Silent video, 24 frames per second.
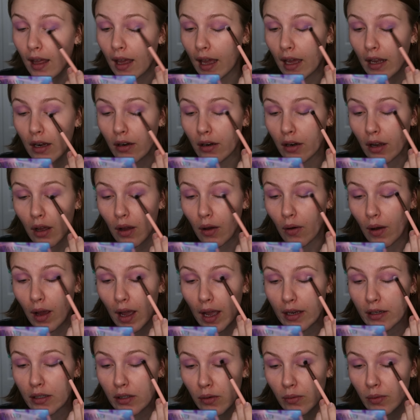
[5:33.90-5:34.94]
I don't know,
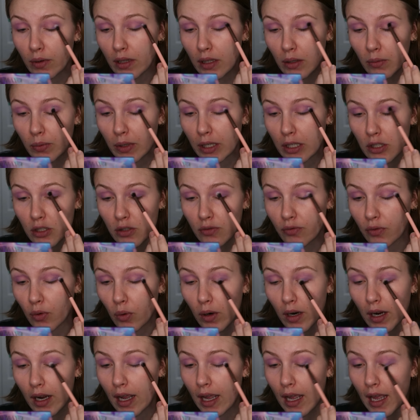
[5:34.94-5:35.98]
I don't really reach
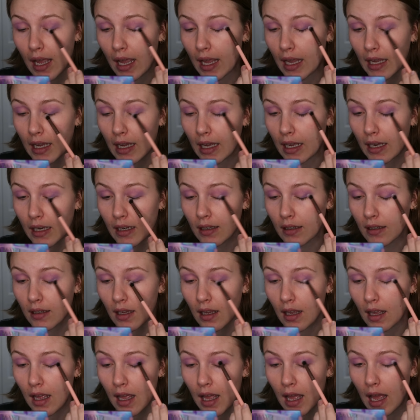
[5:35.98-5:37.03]
for it, and
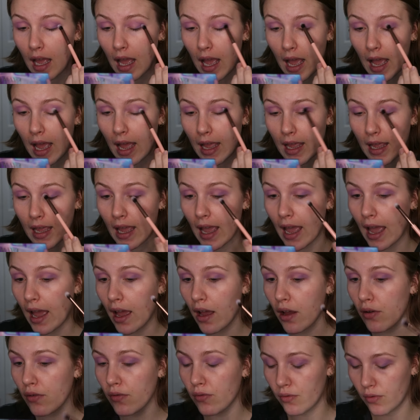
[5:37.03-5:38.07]
I
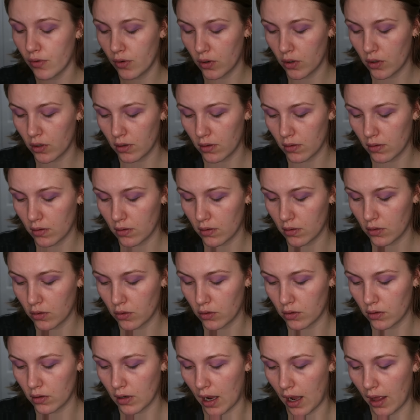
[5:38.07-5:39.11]
have
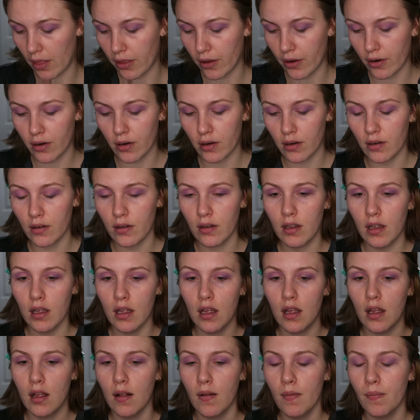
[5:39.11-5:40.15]
other
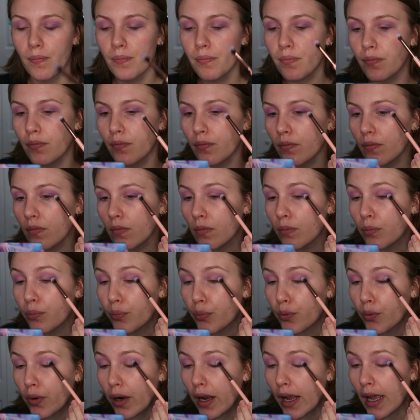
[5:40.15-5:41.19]

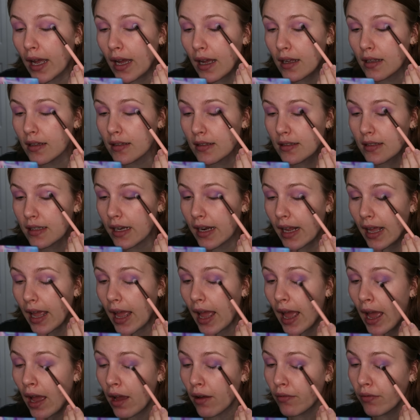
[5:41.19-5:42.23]
brands that I
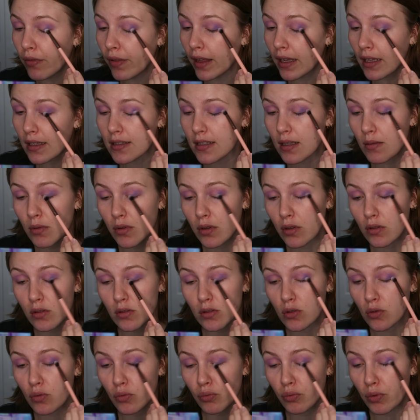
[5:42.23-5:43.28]
have like some of
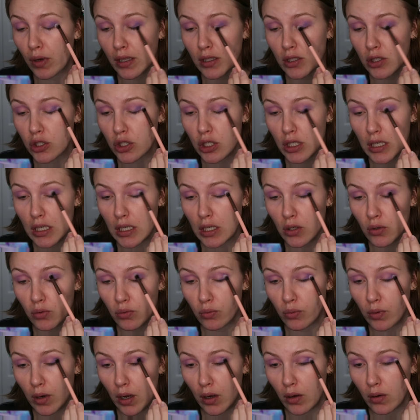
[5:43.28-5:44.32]
those grungy,
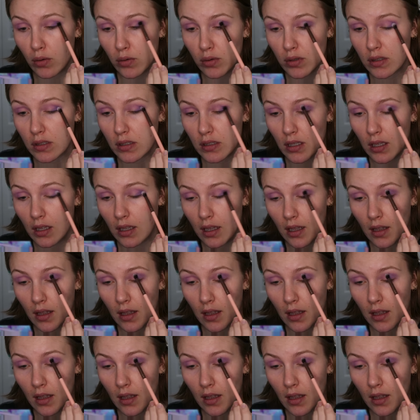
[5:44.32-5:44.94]
gross,